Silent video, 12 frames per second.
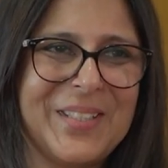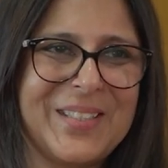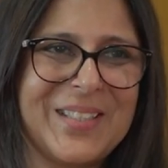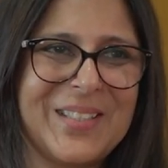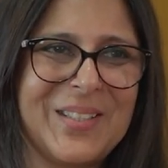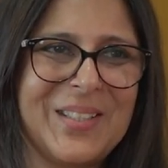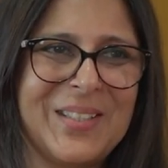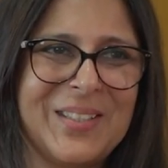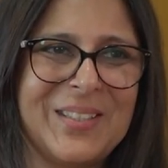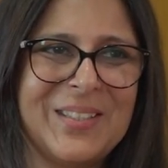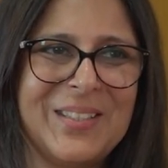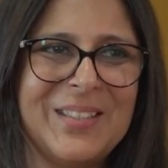This is
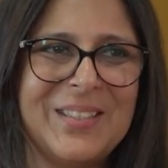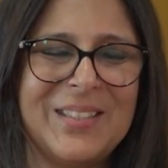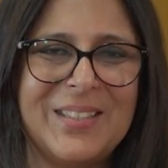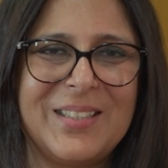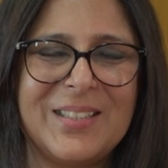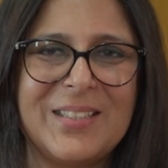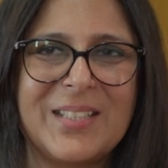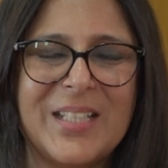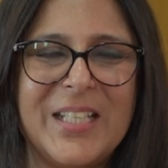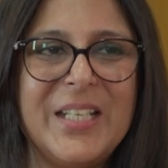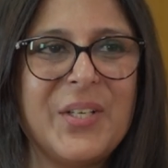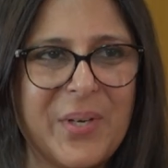a
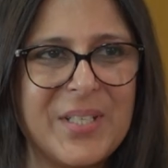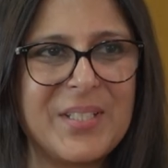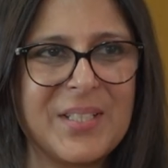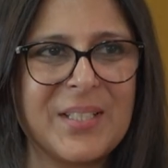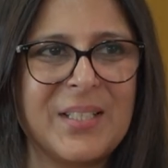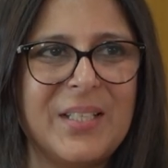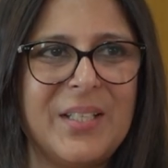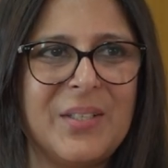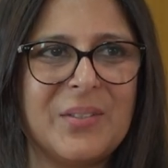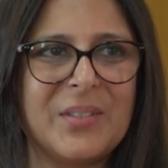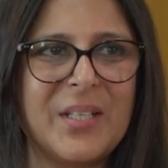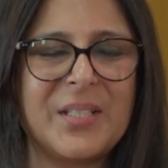key question,
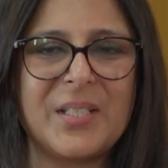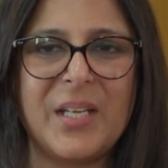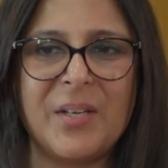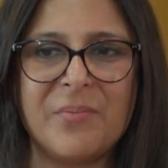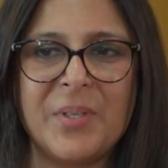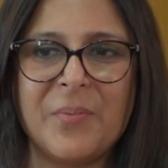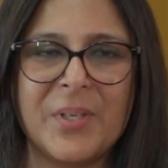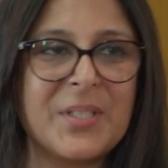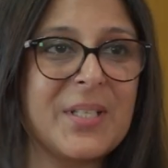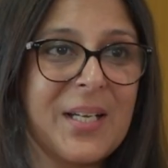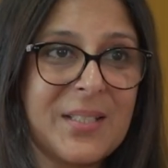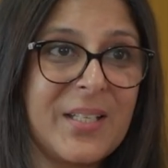that
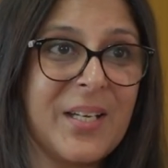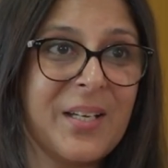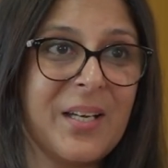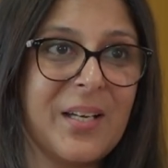everyone's asking,